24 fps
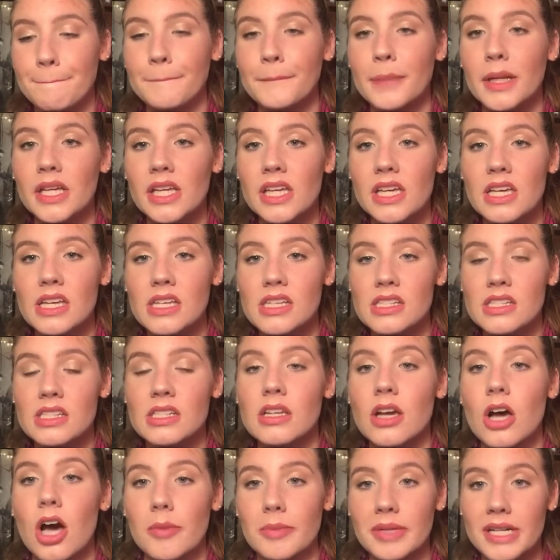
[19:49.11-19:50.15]
please
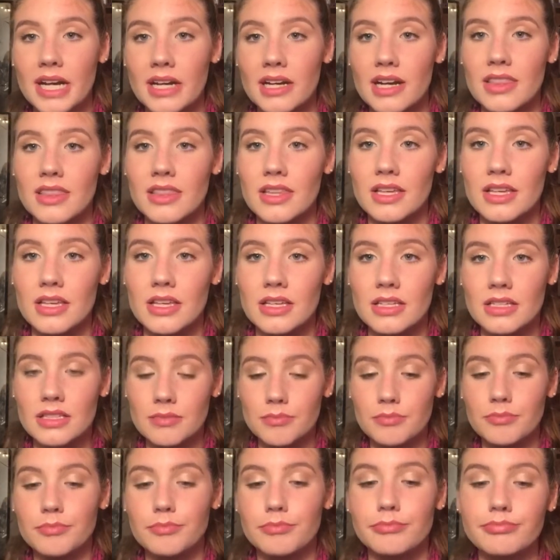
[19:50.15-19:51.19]
comment down in the
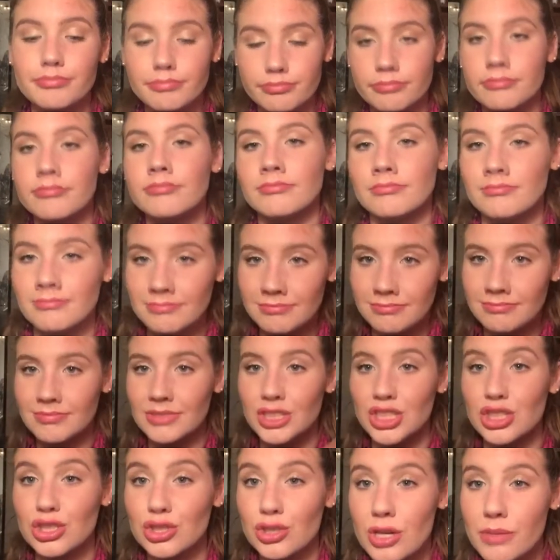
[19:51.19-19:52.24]

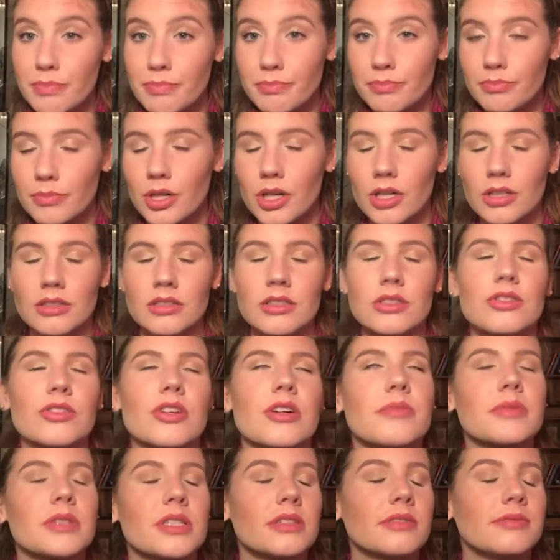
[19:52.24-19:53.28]

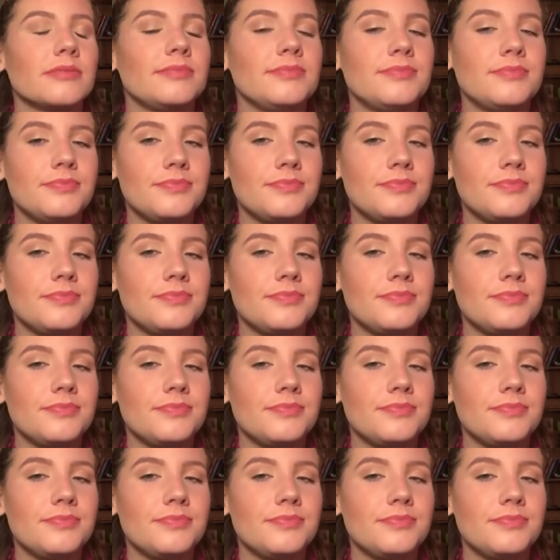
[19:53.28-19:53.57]
description.